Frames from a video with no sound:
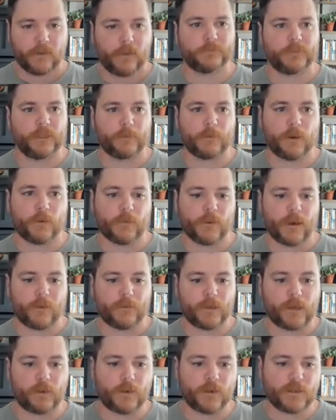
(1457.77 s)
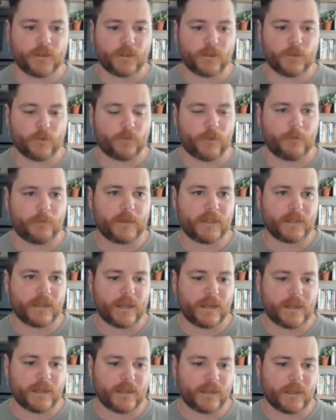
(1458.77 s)
Let me know if you have any questions or if I missed
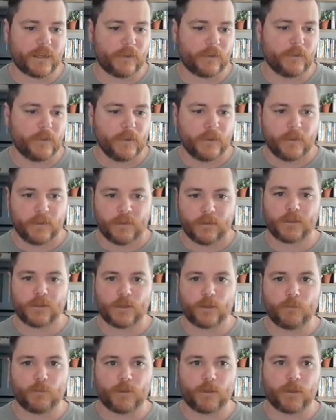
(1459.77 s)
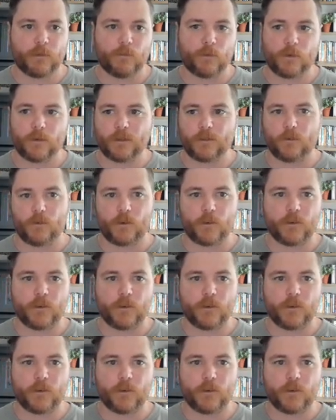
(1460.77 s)
anything super important or